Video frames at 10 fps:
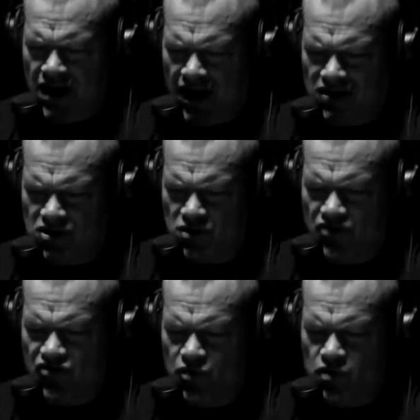and to
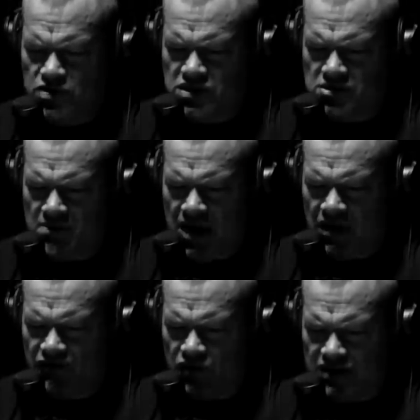enthuse his
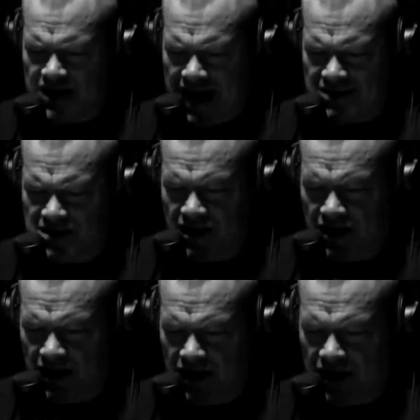men for the task
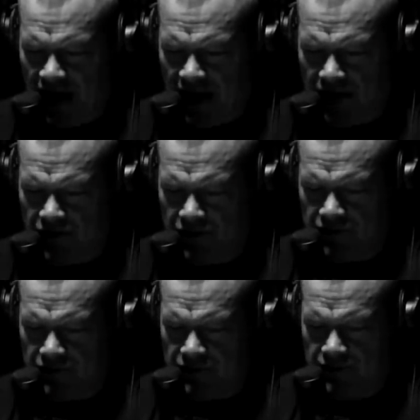in hand.
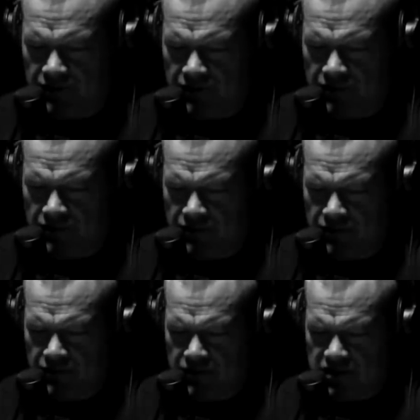
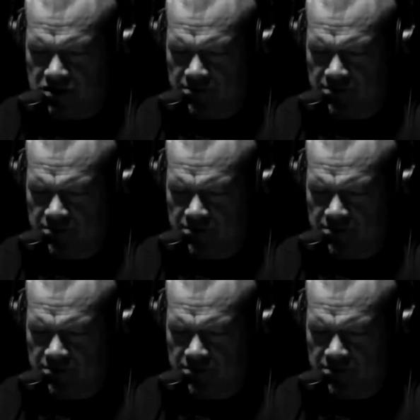This